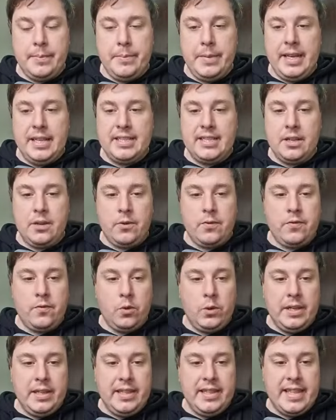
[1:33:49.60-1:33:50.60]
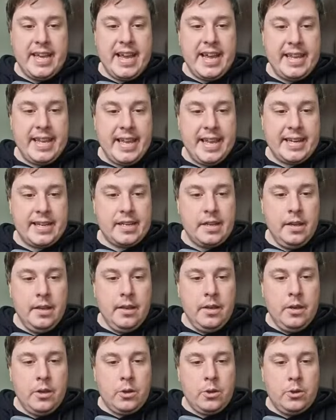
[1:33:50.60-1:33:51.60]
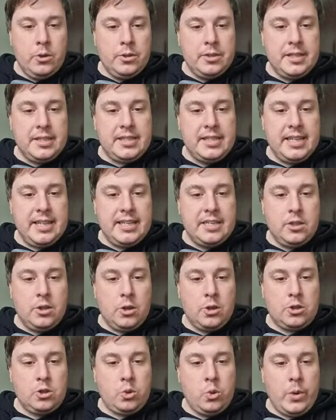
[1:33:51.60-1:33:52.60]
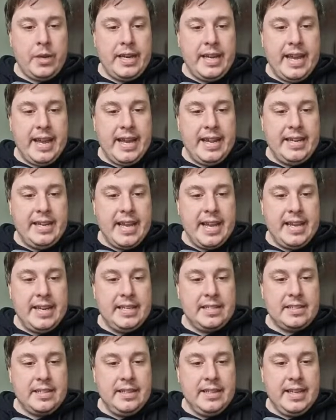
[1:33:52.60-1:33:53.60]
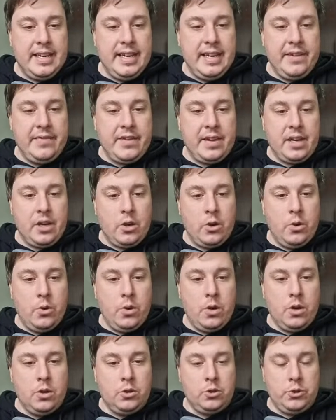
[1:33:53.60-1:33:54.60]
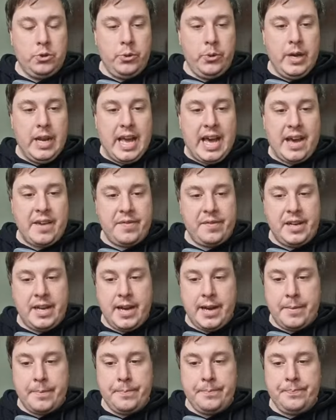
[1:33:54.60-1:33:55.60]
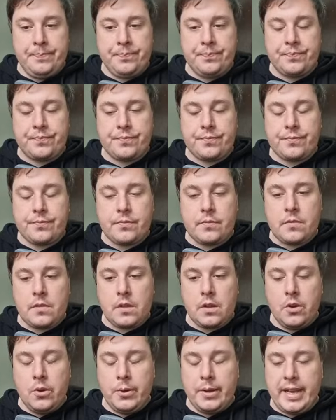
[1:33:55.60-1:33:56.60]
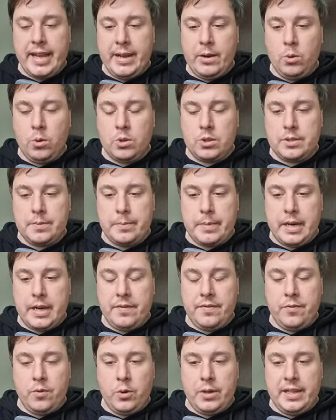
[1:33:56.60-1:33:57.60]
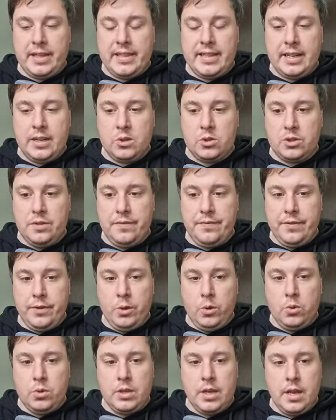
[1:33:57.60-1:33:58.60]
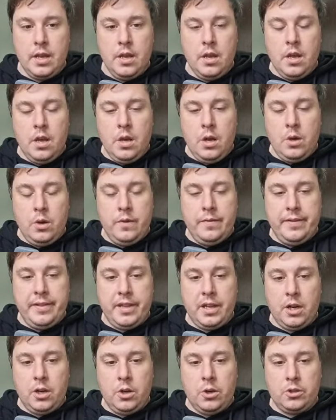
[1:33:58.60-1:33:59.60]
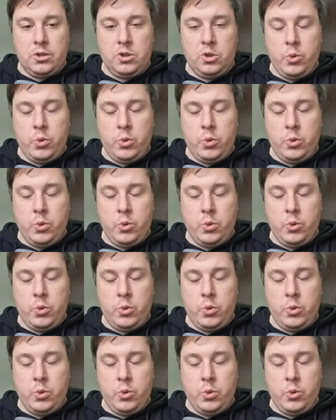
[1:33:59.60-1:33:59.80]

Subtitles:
isn't fully there yet, because it says last 28 days, and then if I go on to lifetime, okay, it was about 40,000 views over the last